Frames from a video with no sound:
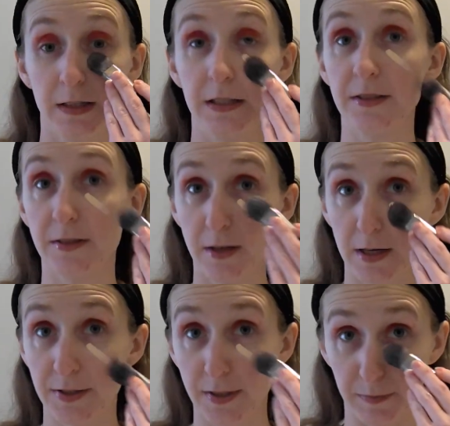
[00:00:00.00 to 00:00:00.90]
is
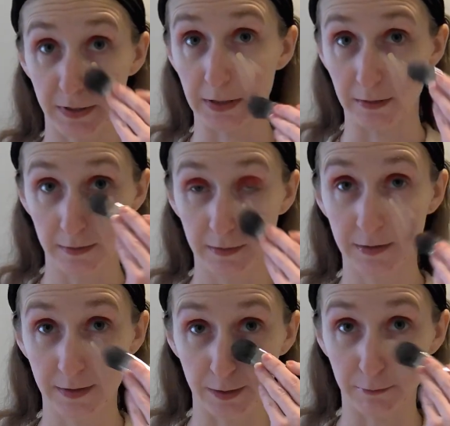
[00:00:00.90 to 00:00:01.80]
not something
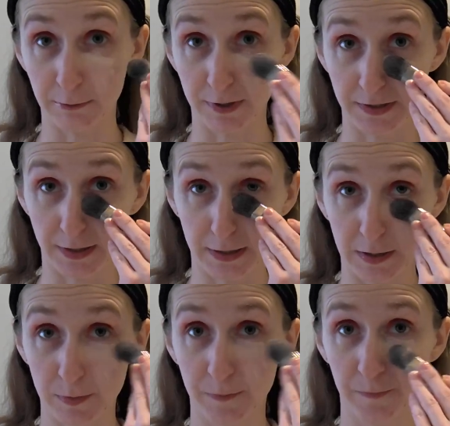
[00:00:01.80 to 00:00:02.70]
that we want to keep.